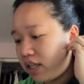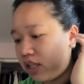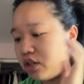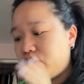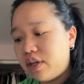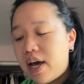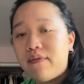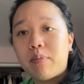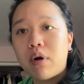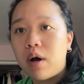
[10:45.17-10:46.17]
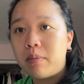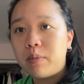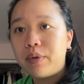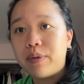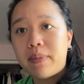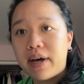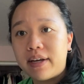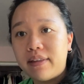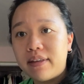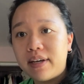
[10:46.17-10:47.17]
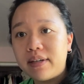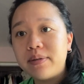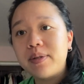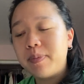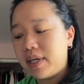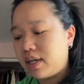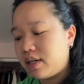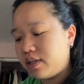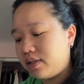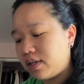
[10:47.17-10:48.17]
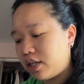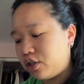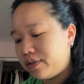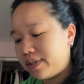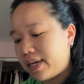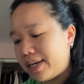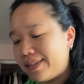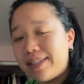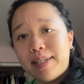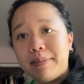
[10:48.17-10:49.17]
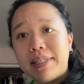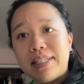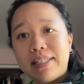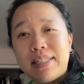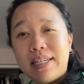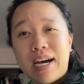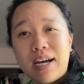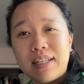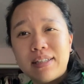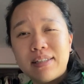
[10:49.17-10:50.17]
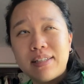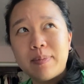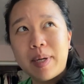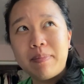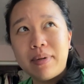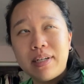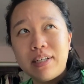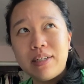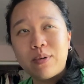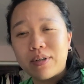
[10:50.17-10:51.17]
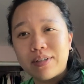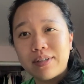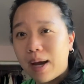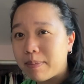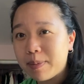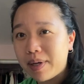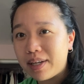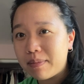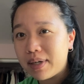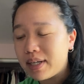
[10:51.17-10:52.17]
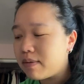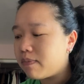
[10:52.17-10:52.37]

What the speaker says: literally have a problem with buying things because I just can't seem to not spend money or stop spending money.